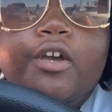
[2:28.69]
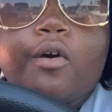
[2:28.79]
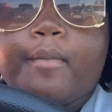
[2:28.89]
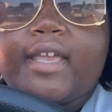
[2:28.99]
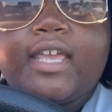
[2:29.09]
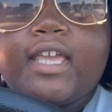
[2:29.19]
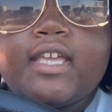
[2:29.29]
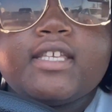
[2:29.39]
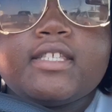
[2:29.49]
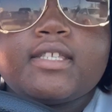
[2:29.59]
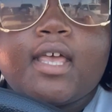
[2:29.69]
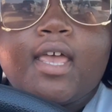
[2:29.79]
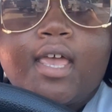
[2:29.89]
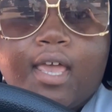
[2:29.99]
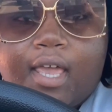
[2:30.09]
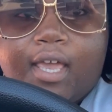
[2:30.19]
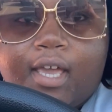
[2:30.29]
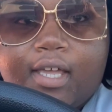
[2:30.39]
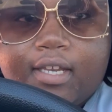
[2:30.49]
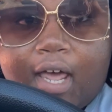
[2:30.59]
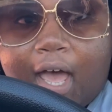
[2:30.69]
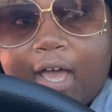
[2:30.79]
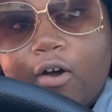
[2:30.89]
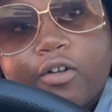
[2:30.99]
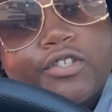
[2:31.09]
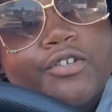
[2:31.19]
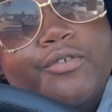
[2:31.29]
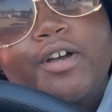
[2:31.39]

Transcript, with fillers: go on my keys. And I also